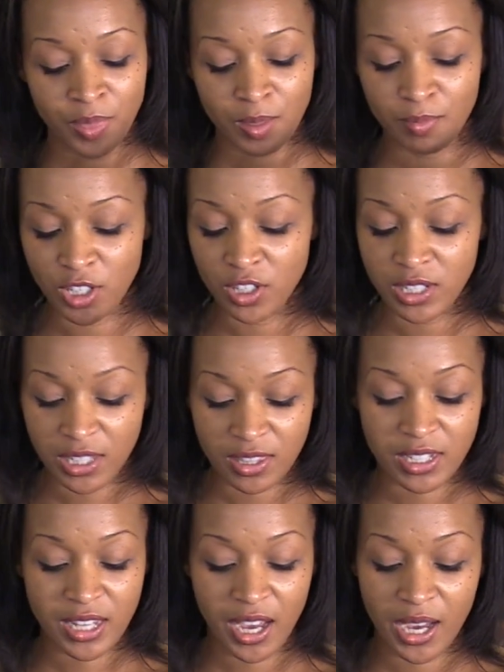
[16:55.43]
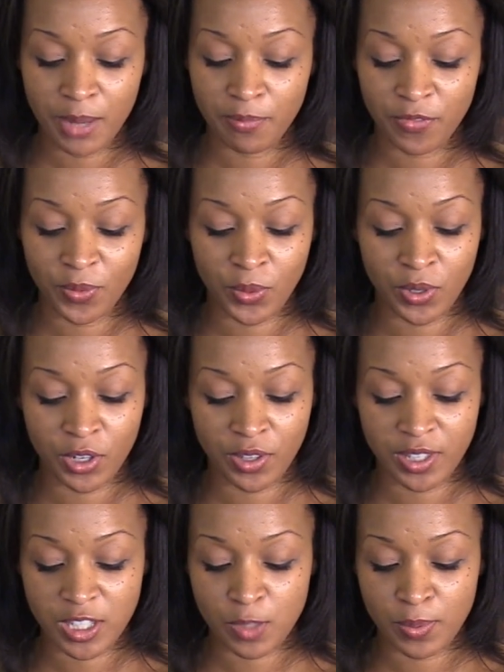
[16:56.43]
But you need the time for
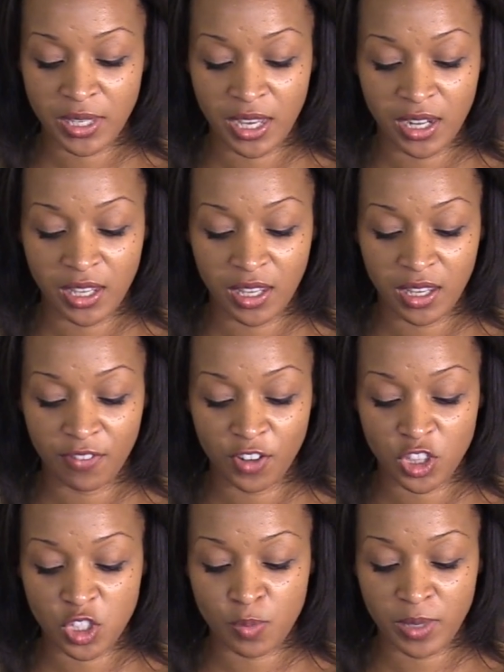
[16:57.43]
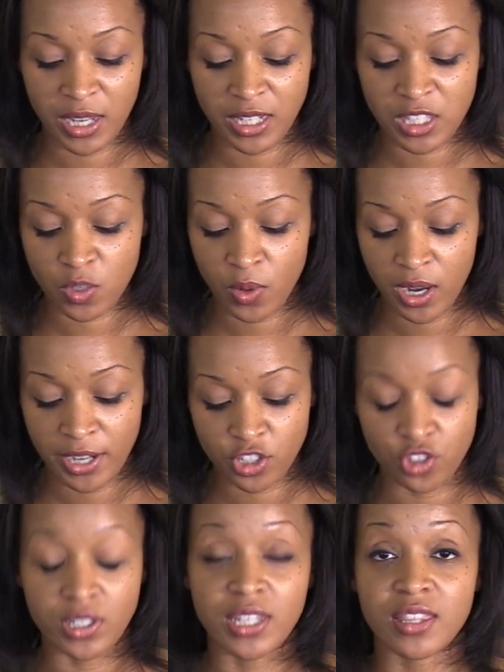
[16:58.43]
the spaghetti
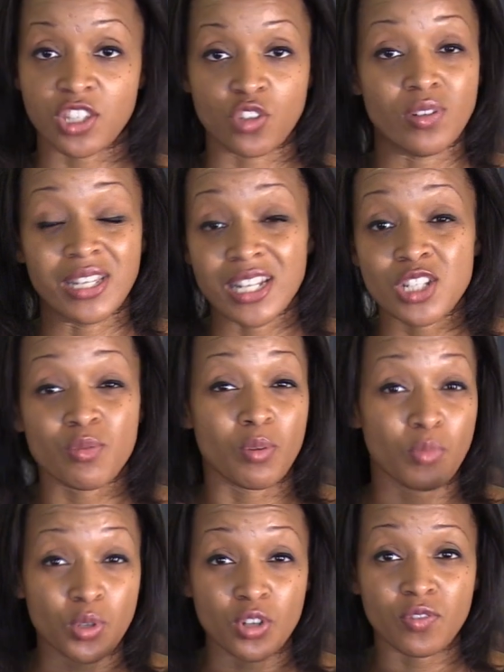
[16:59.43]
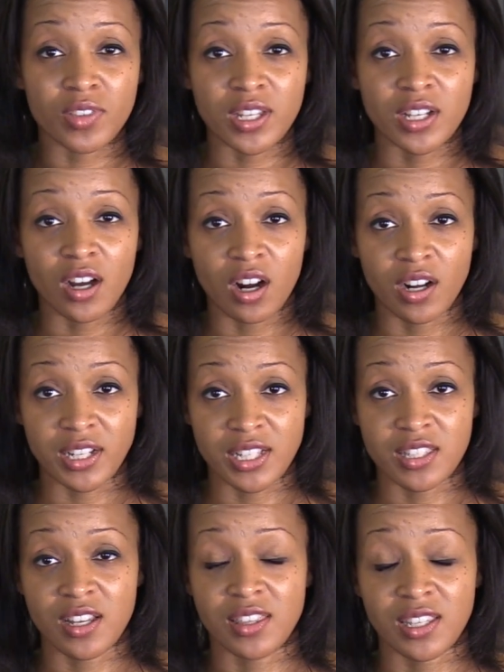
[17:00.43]
squash. You need to remove the hard
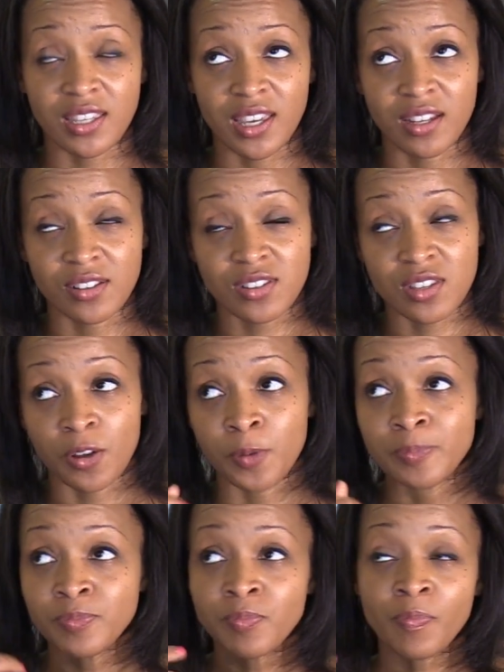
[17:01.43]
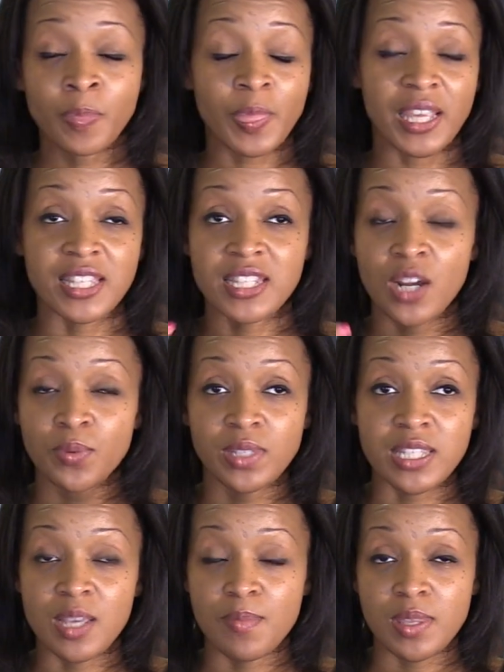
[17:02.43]
ends on the kale. So it's not
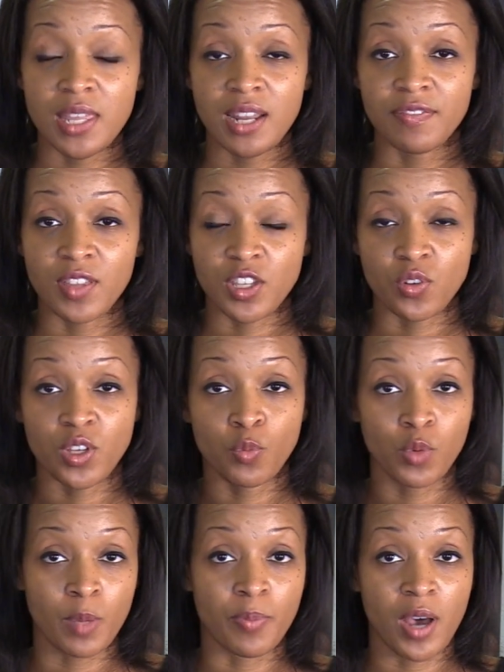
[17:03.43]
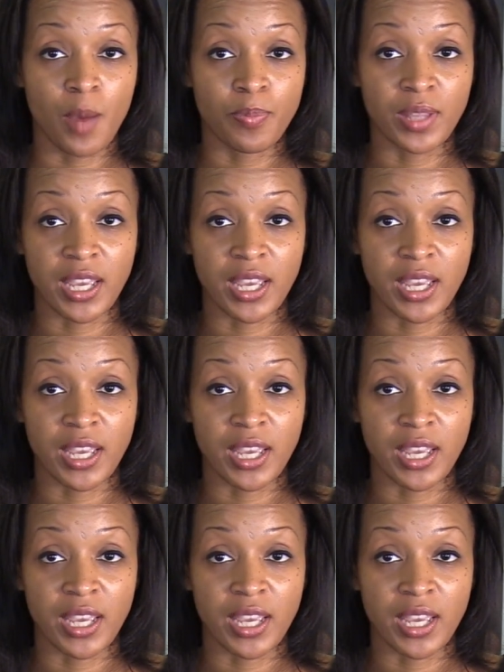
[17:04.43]
really something that I feel like you could whip up